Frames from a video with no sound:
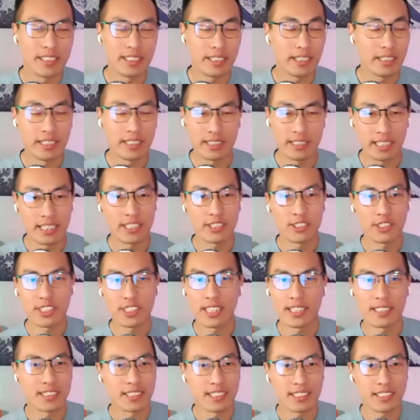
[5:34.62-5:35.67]
like you
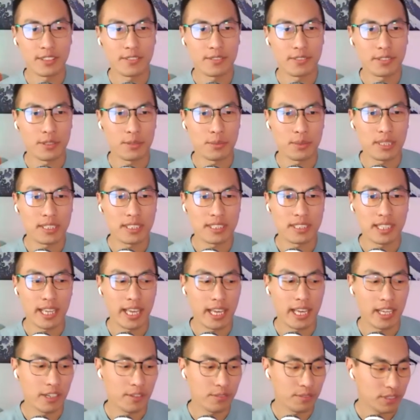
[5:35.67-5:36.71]
said, just a few weeks
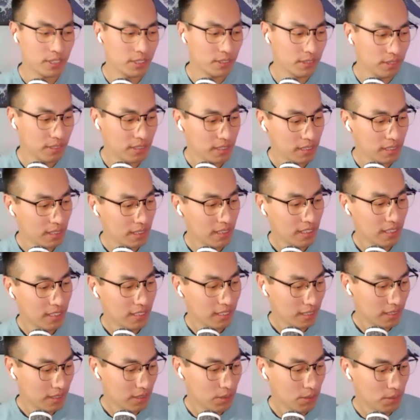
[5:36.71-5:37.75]
ahead of you.
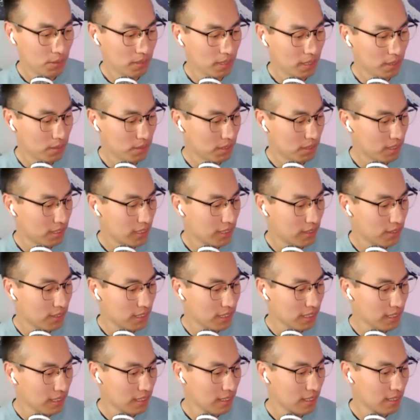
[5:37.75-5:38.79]
Oh, that was
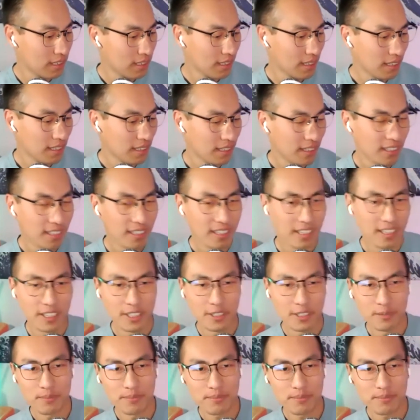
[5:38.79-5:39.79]
Siri. um,